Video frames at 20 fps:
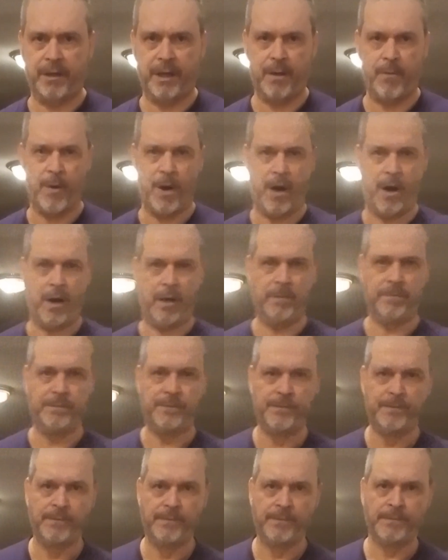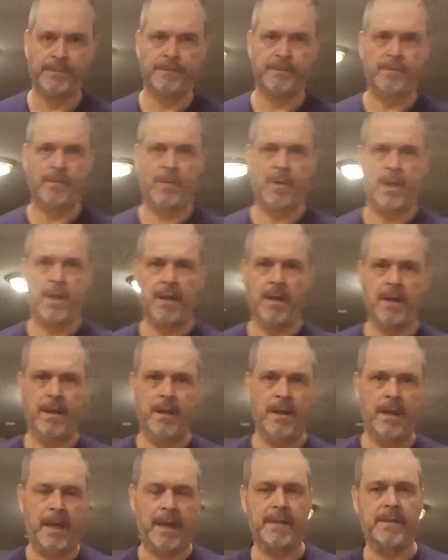aware
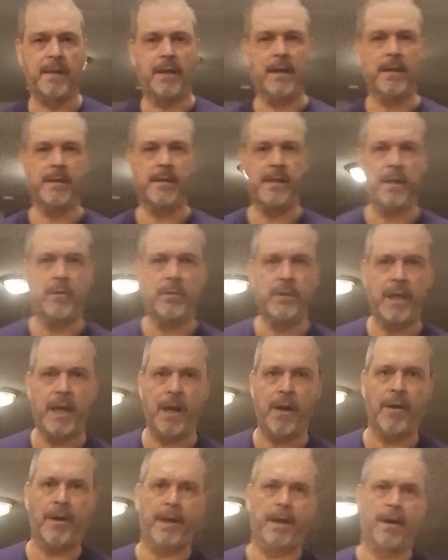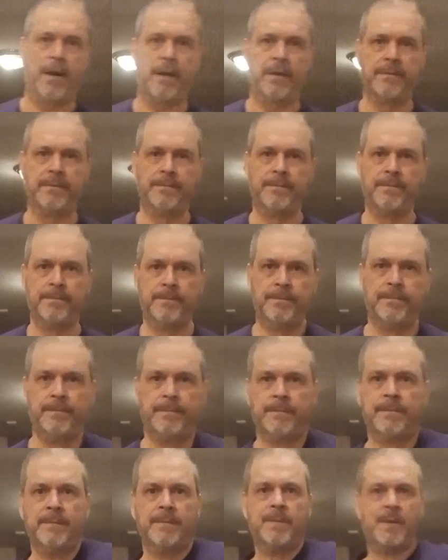as a concealed carrier,
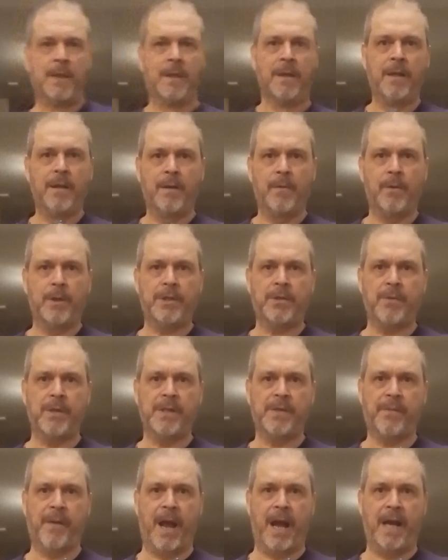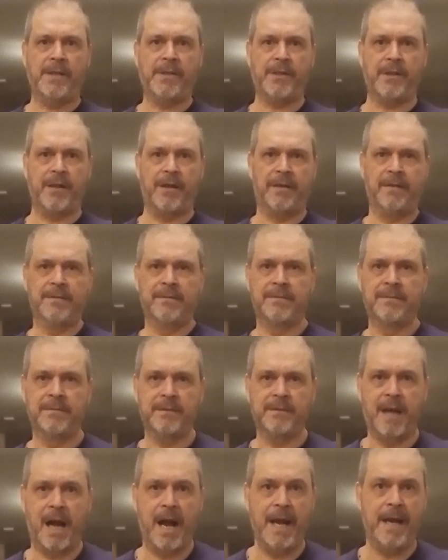which one's faster?
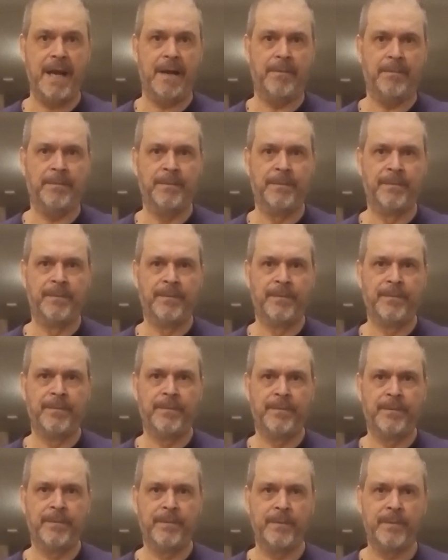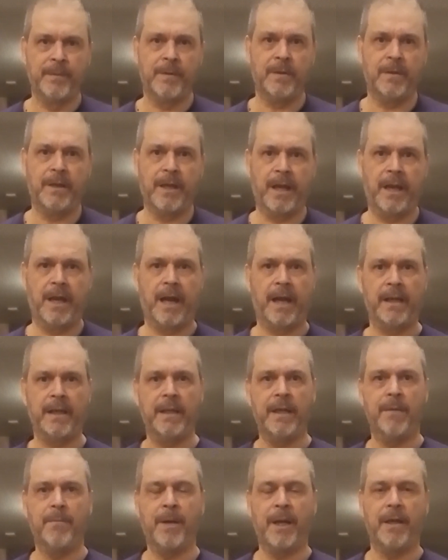I am. Okay, I can
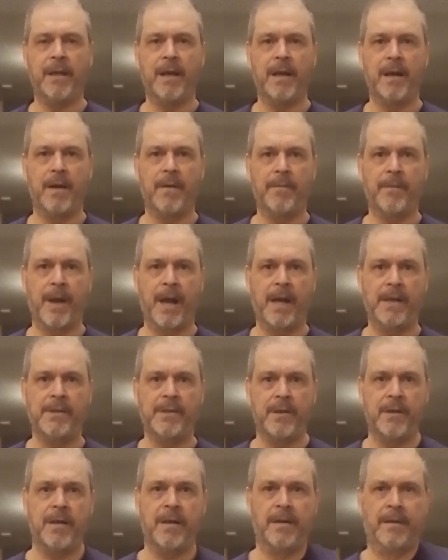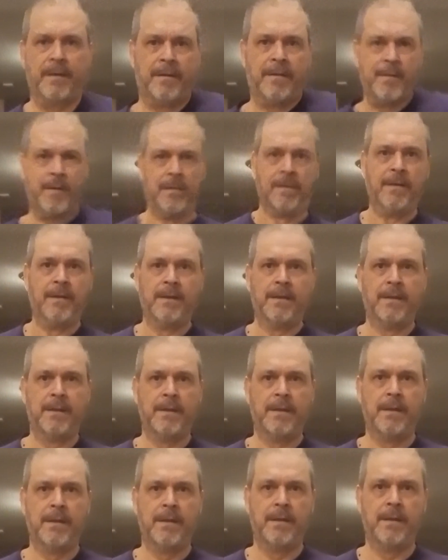get my gun out faster.
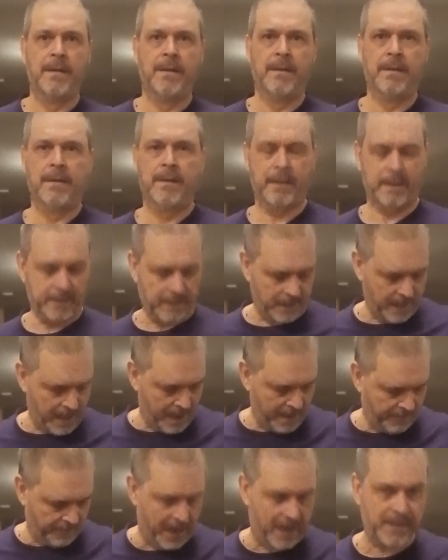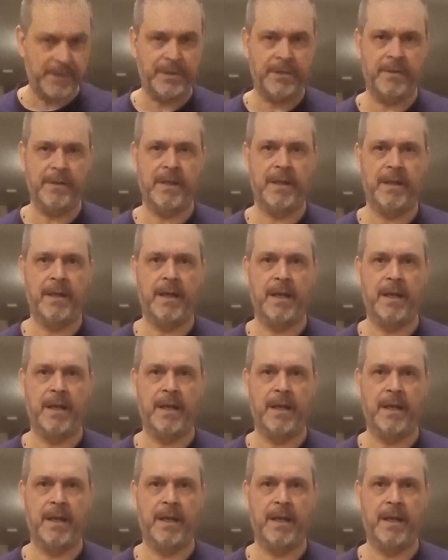It's a lot faster than,